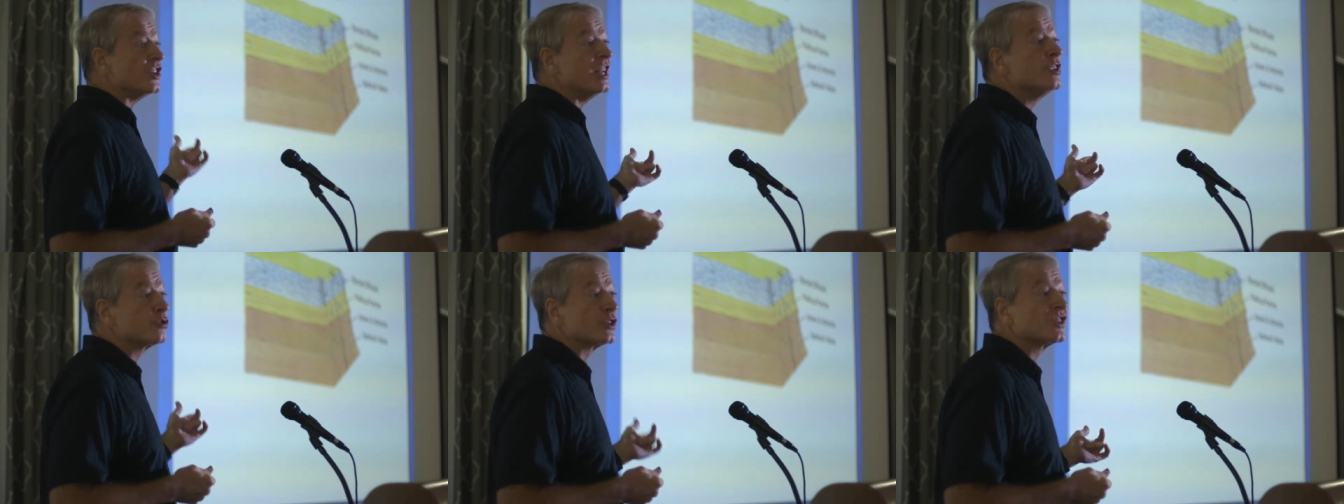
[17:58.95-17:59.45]
and
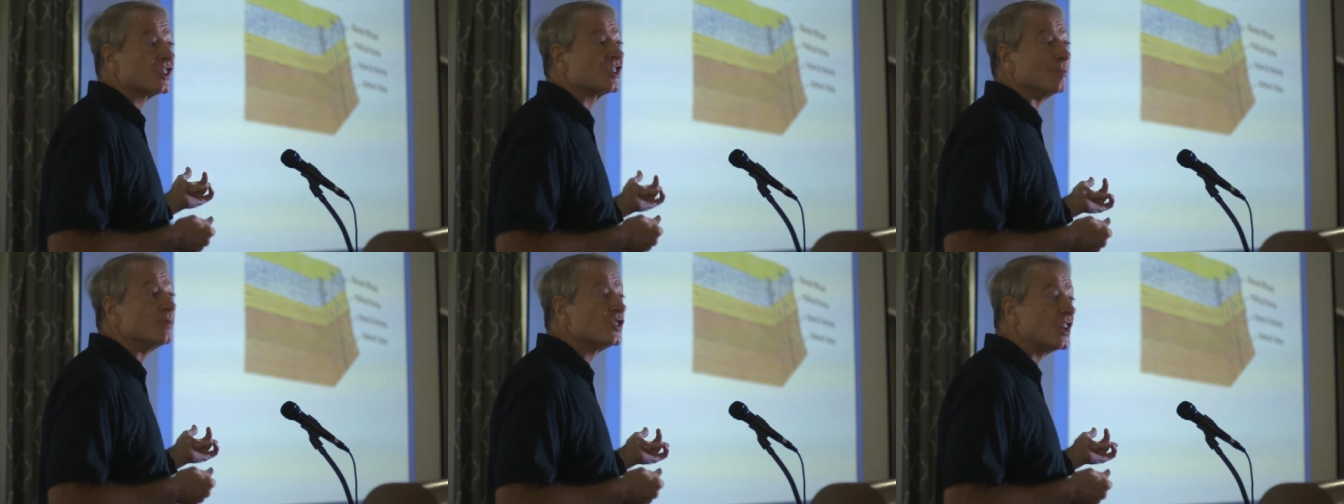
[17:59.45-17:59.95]
interests
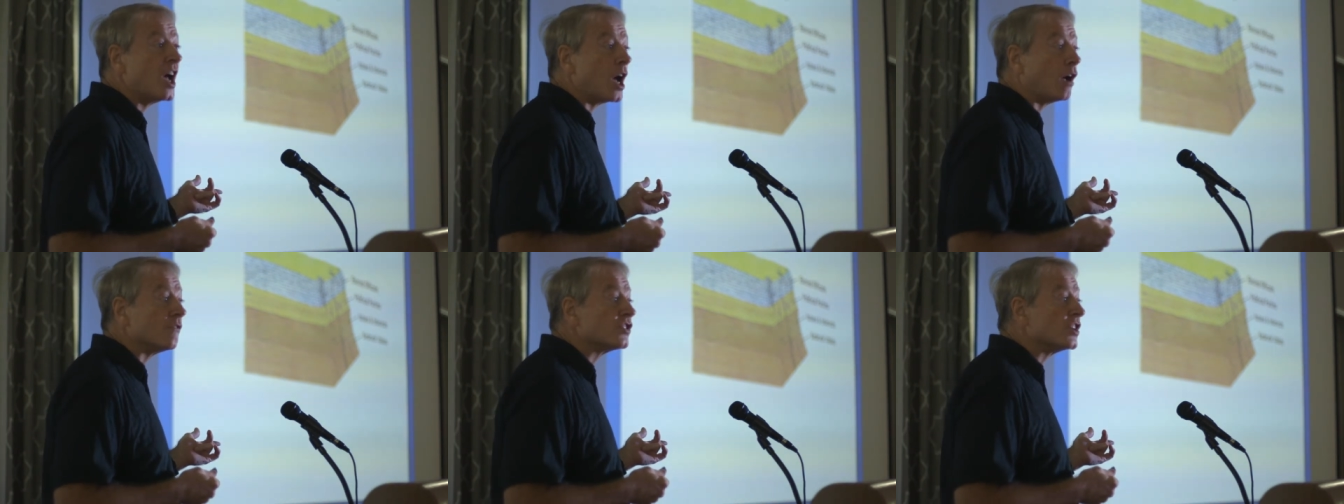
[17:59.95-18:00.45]

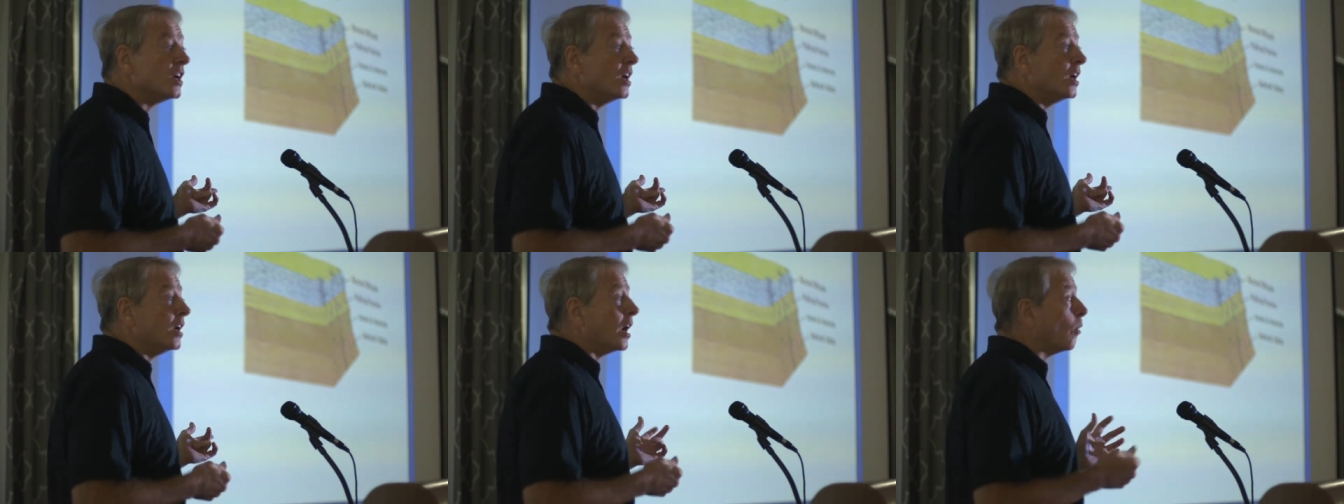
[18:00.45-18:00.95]
themselves,
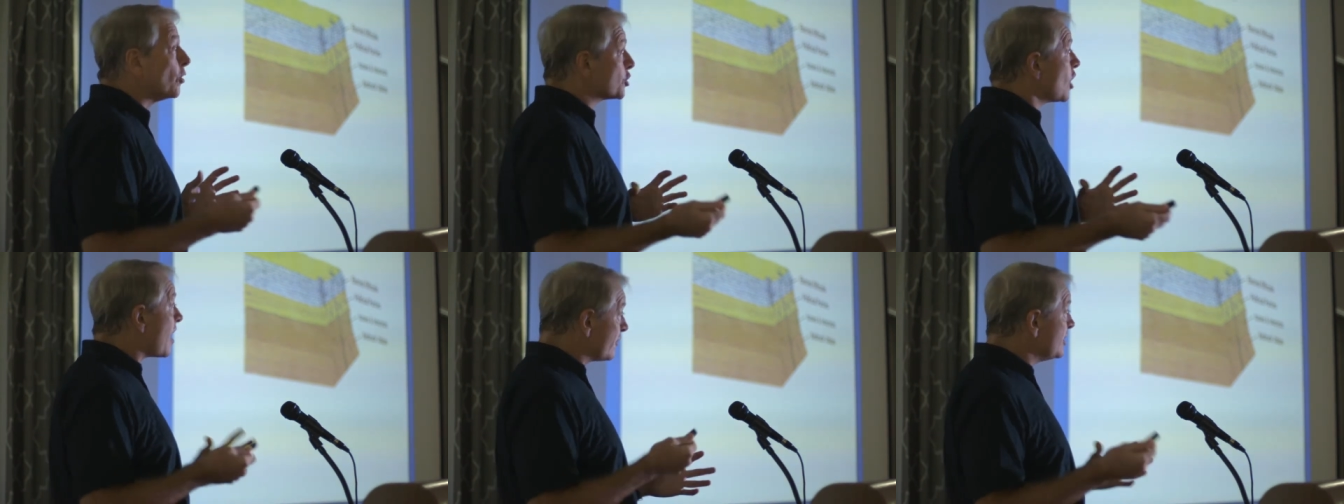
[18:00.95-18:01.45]
uh, which
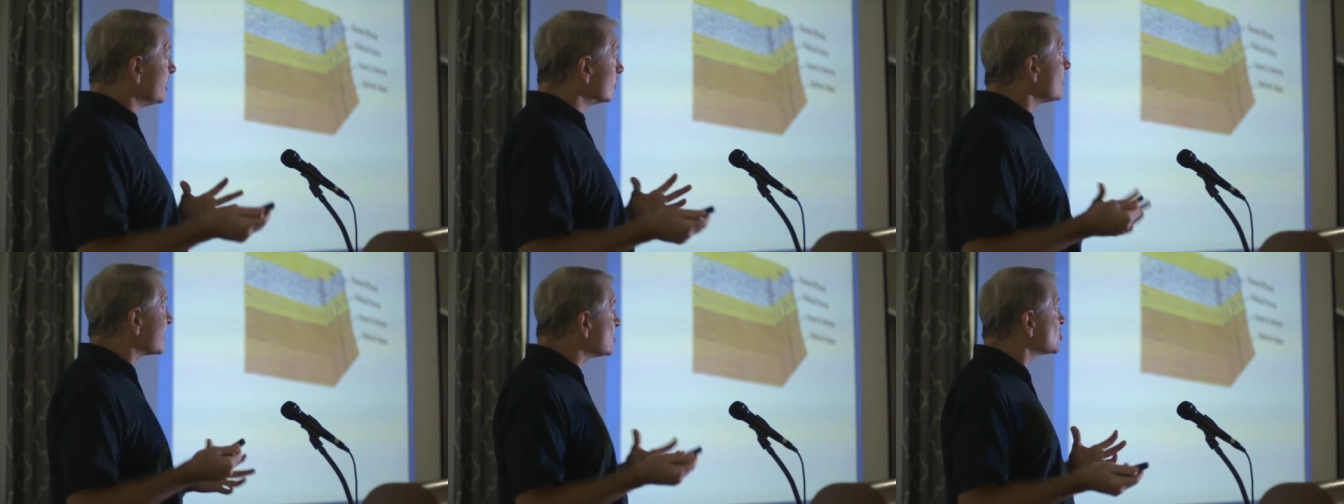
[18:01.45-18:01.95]
are often
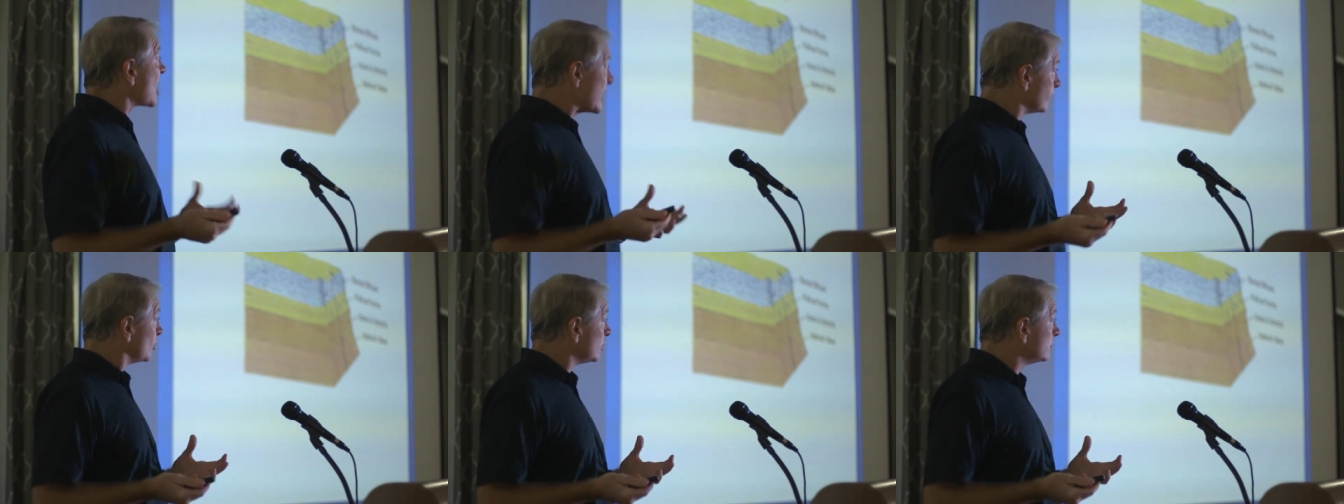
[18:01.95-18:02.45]

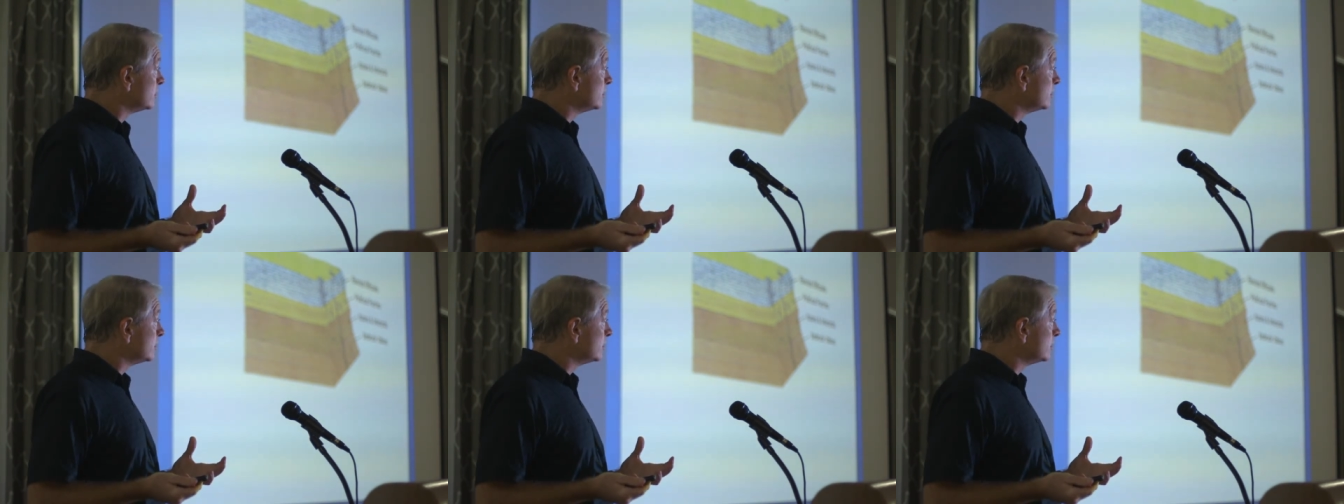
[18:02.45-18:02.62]
irreconcilable